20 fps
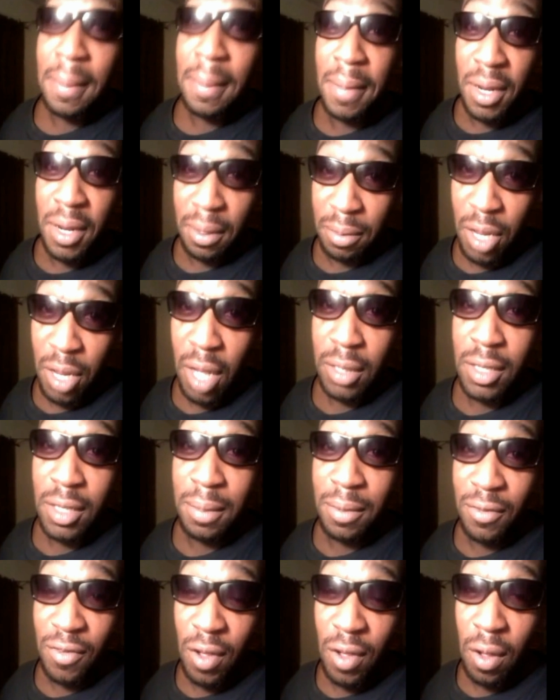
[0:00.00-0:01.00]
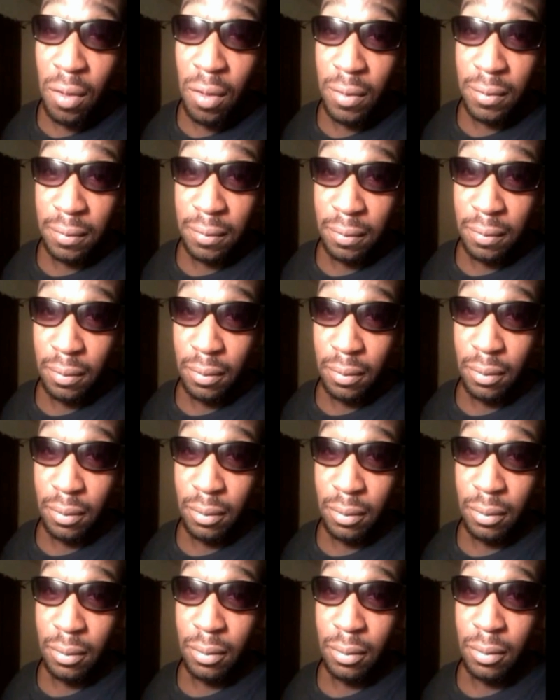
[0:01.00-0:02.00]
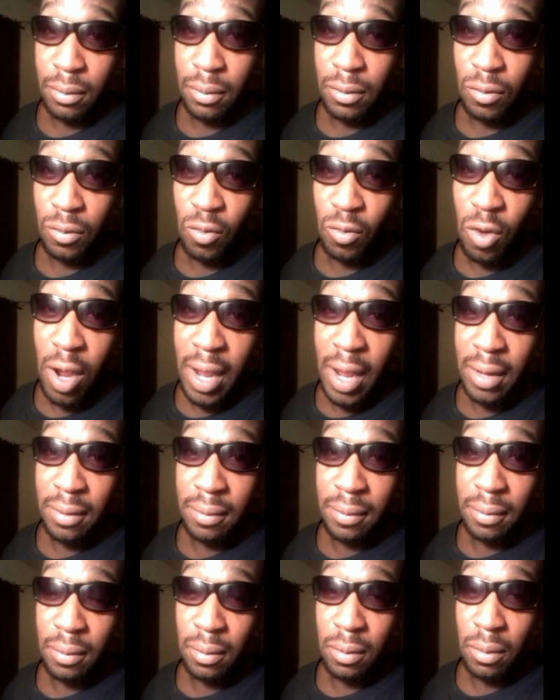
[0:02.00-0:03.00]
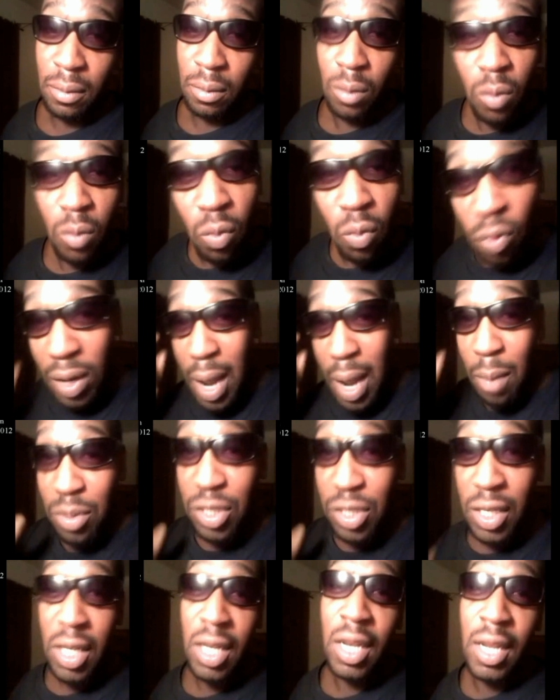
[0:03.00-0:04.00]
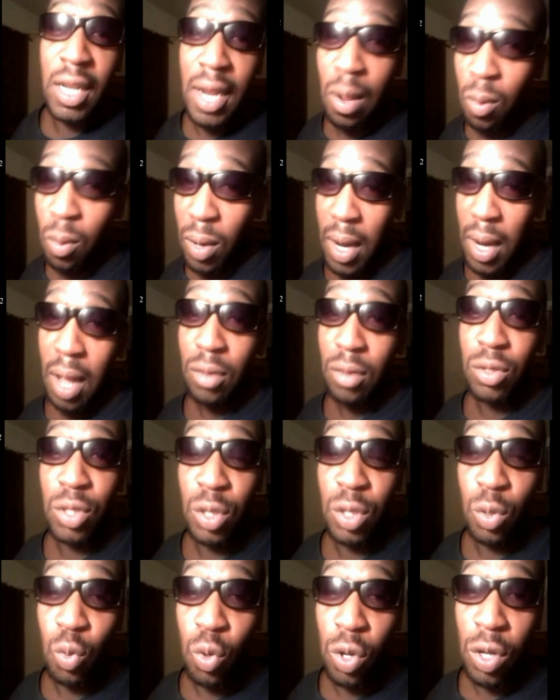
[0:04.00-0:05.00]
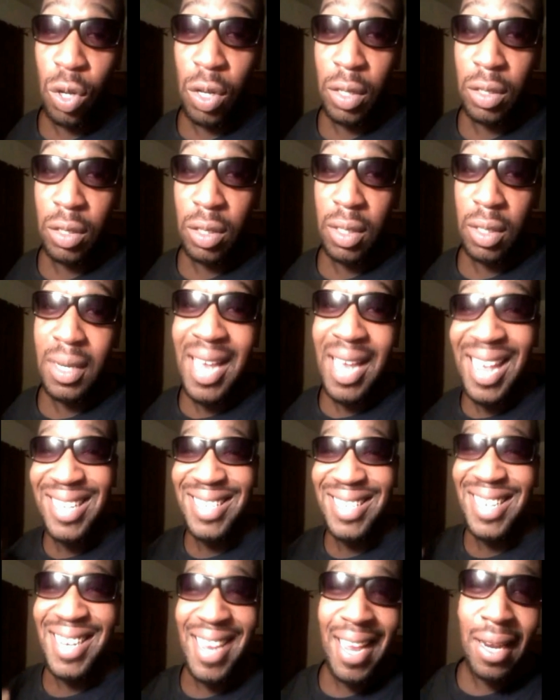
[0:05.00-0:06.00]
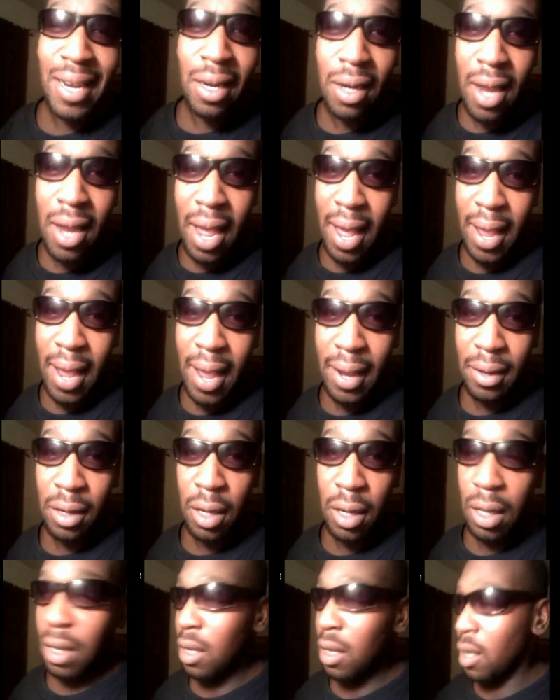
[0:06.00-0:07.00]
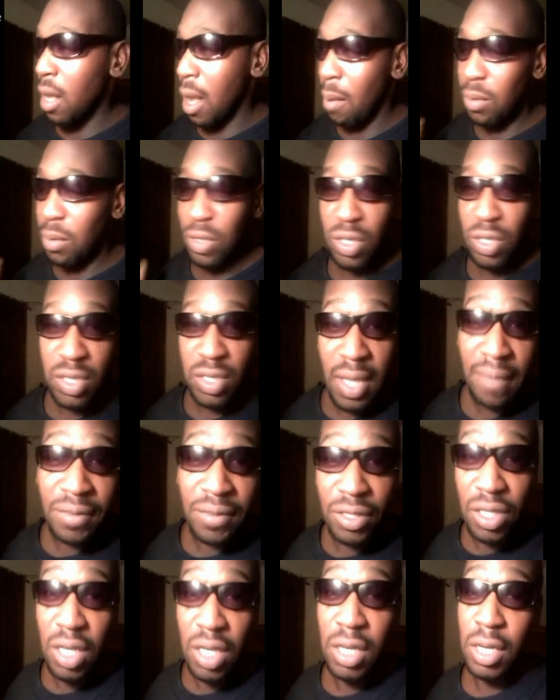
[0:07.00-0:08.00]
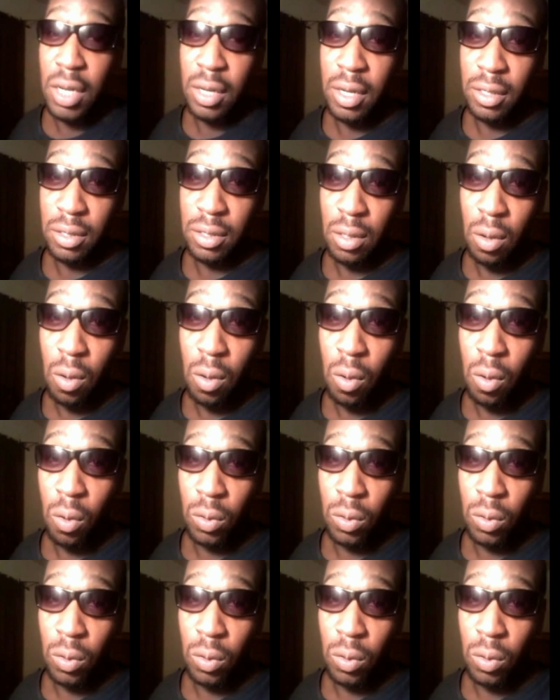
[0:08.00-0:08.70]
that they've been abducted before, right? When I was a kid, I went out into the woods in 1989. I was 17 years